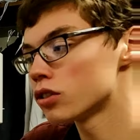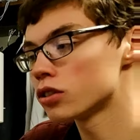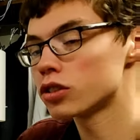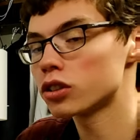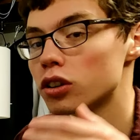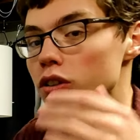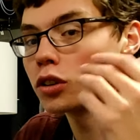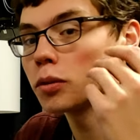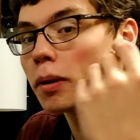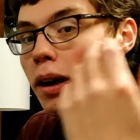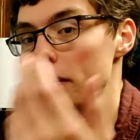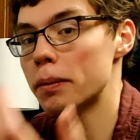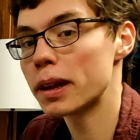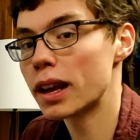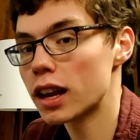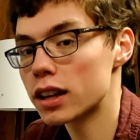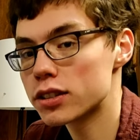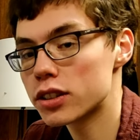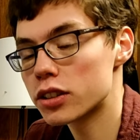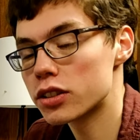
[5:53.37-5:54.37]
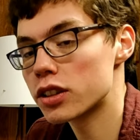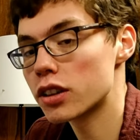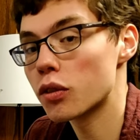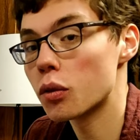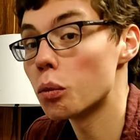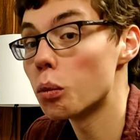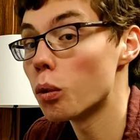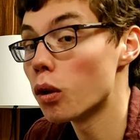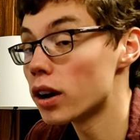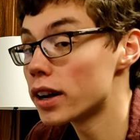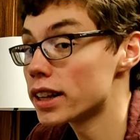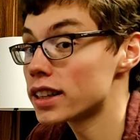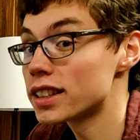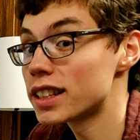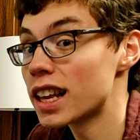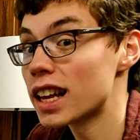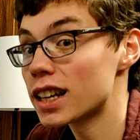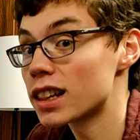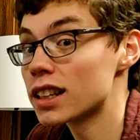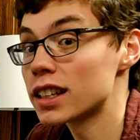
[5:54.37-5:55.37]
So you might be asking yourself, what
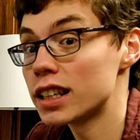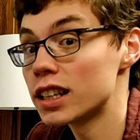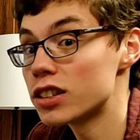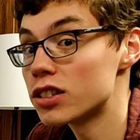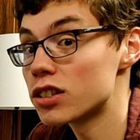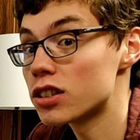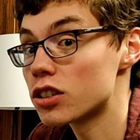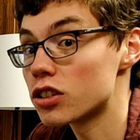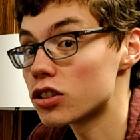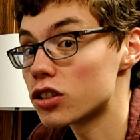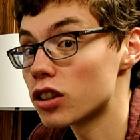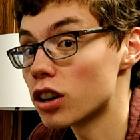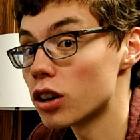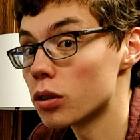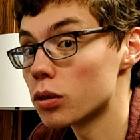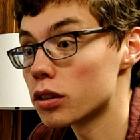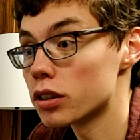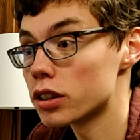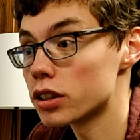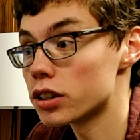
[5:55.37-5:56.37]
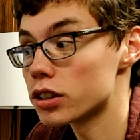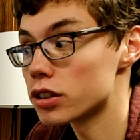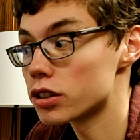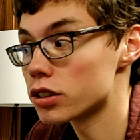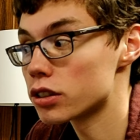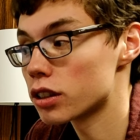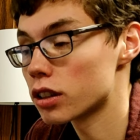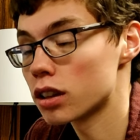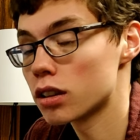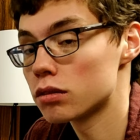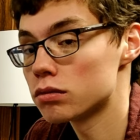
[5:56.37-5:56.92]
exactly is the show? Because...